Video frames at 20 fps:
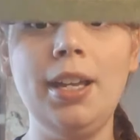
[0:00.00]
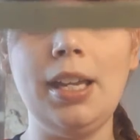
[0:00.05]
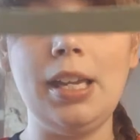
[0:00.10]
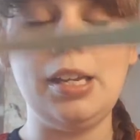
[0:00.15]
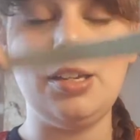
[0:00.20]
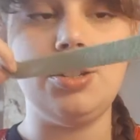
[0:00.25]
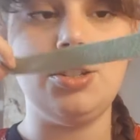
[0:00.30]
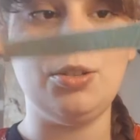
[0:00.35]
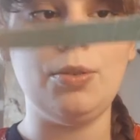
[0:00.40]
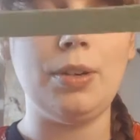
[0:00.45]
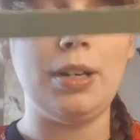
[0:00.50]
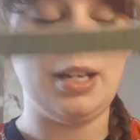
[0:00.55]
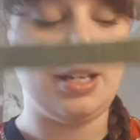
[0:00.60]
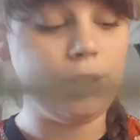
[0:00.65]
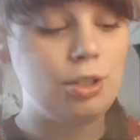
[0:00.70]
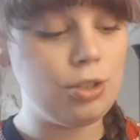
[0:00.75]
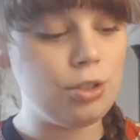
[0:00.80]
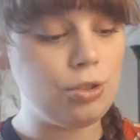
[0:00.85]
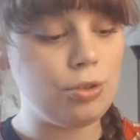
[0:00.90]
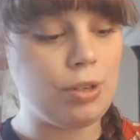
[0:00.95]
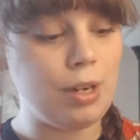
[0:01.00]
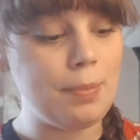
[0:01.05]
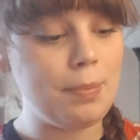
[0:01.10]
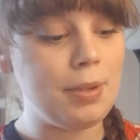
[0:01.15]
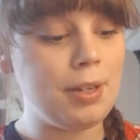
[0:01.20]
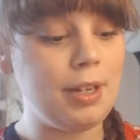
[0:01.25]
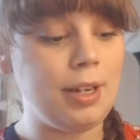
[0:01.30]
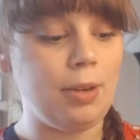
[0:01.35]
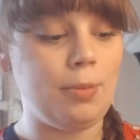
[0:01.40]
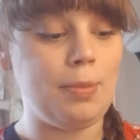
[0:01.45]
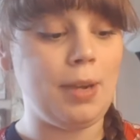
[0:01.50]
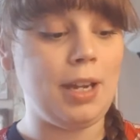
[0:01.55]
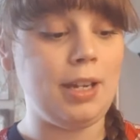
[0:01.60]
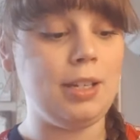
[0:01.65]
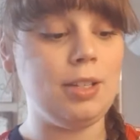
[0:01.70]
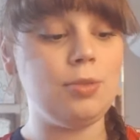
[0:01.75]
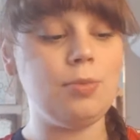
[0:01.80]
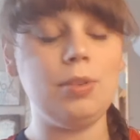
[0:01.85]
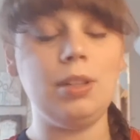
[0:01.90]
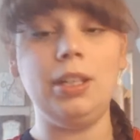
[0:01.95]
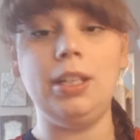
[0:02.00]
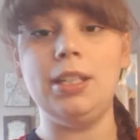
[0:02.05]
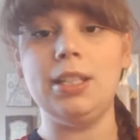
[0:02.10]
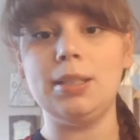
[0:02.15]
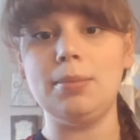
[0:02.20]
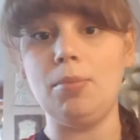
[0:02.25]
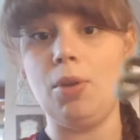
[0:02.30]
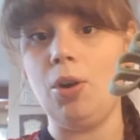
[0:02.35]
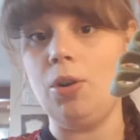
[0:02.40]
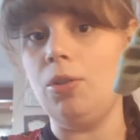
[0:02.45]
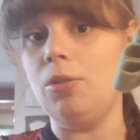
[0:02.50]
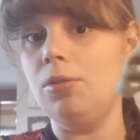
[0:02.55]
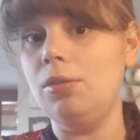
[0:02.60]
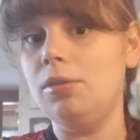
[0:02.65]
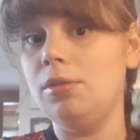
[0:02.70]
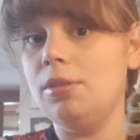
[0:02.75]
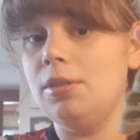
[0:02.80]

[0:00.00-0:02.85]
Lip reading: into a nice strip. Now mine is really small.